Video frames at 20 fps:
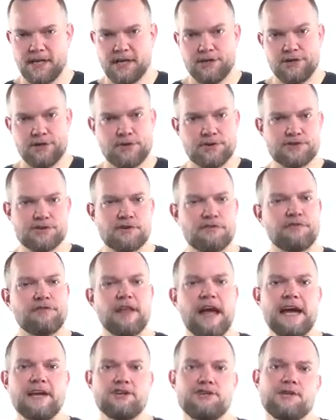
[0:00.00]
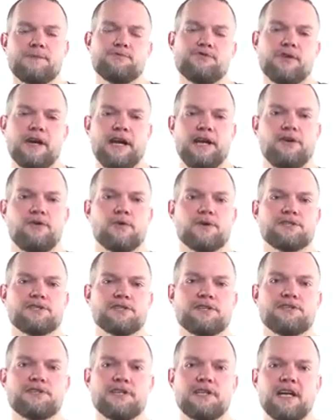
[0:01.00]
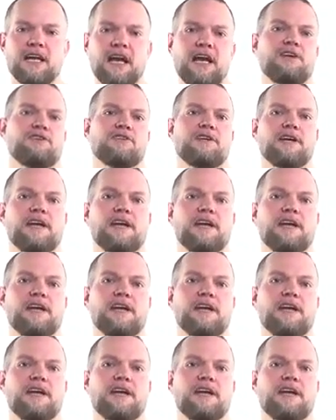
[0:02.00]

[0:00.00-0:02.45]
Known as our flagship training course, Syndication